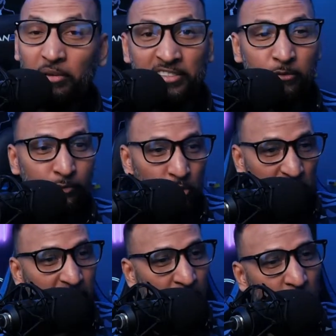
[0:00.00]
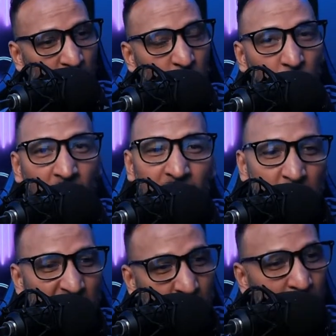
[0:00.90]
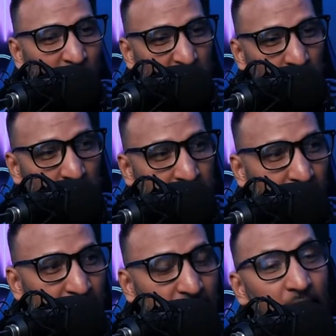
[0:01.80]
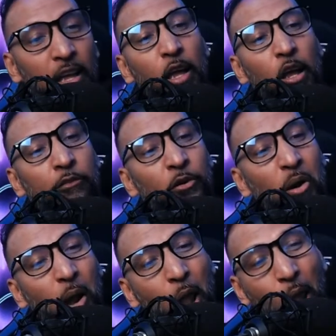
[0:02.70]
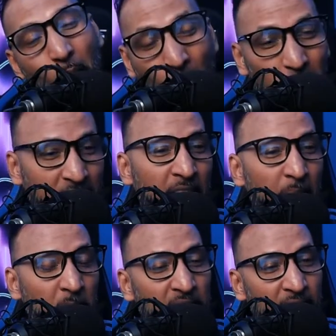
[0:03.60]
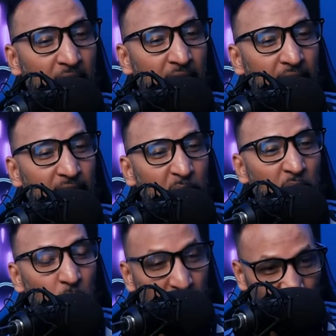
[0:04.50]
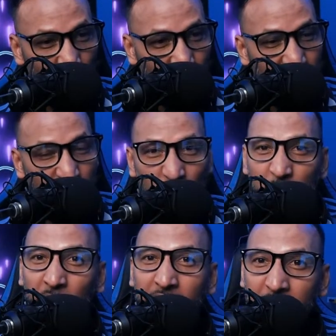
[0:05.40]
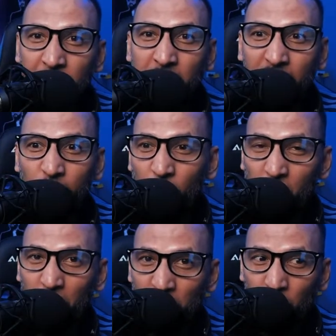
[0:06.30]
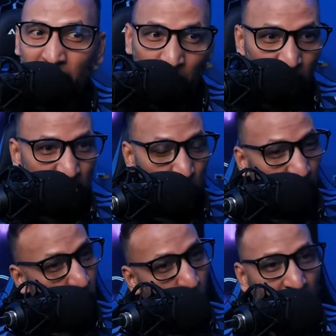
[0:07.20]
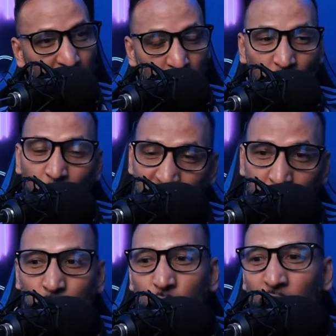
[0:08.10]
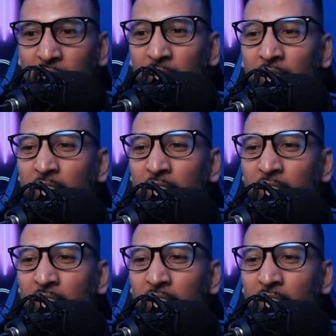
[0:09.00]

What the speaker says: Listen, folks, Get More UK has been supporting my channel for a long time. This guy has been really loyal and always believed in what we were doing, and we're doing well, and we're always improving.